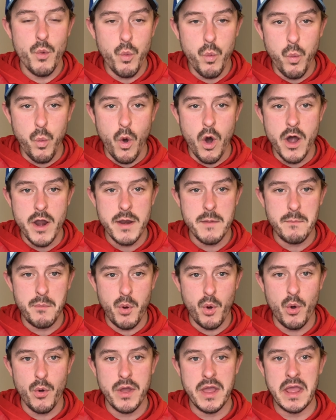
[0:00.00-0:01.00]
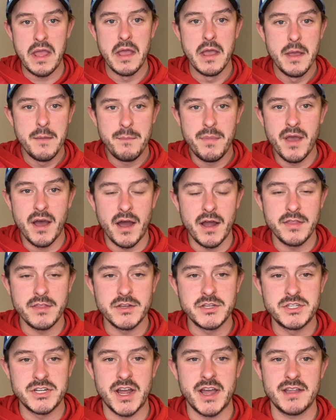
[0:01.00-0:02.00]
1 point behind the
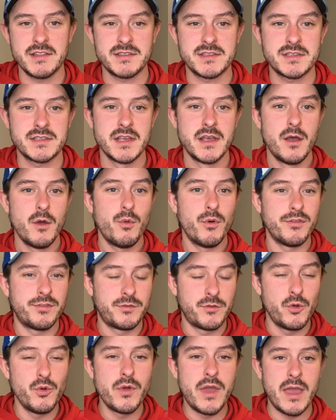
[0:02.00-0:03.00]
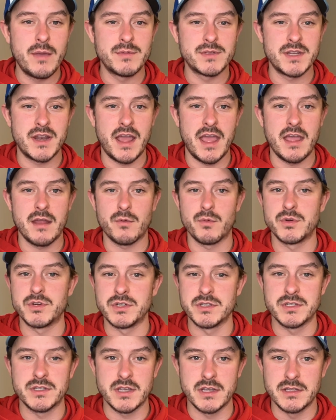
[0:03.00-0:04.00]
Jets with 2 games in hand, which
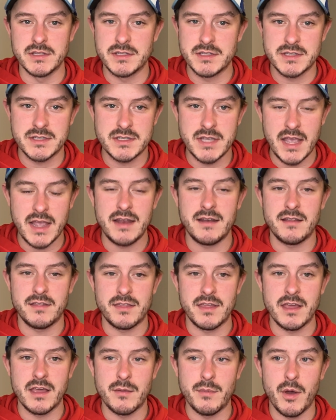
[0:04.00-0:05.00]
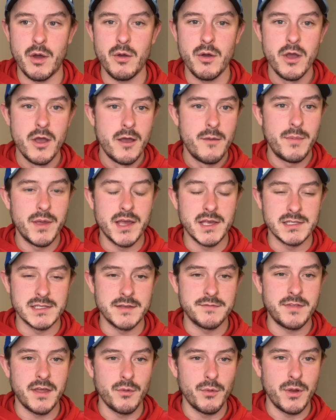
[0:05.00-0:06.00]
is insane to think about, because if
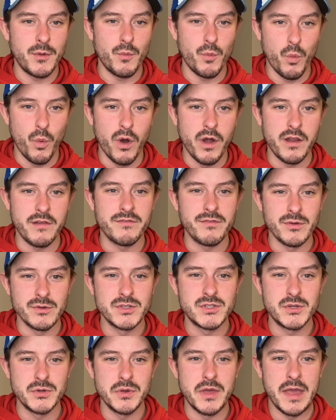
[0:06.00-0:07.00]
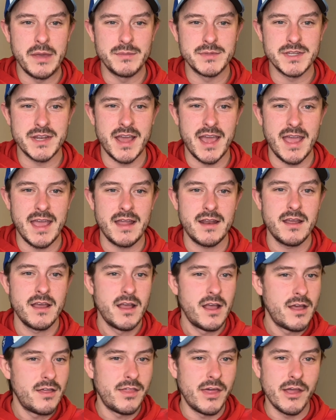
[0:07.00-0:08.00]
they win one of those 2 games in hand,
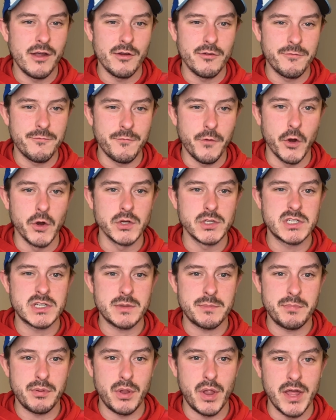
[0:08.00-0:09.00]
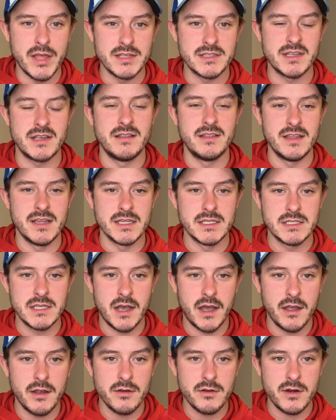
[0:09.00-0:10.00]
they are 1st place in the
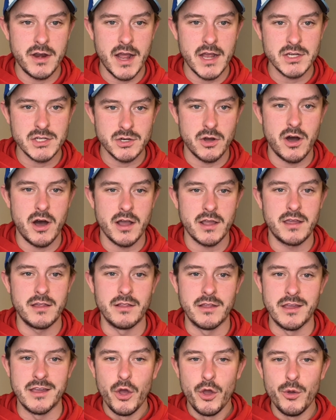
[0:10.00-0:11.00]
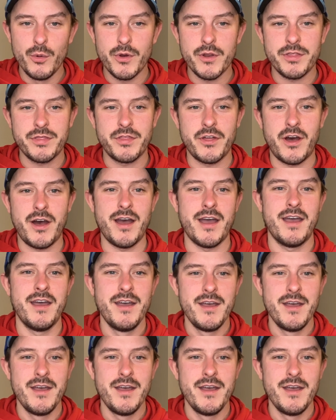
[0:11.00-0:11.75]
entire National Hockey League. Who would have thought,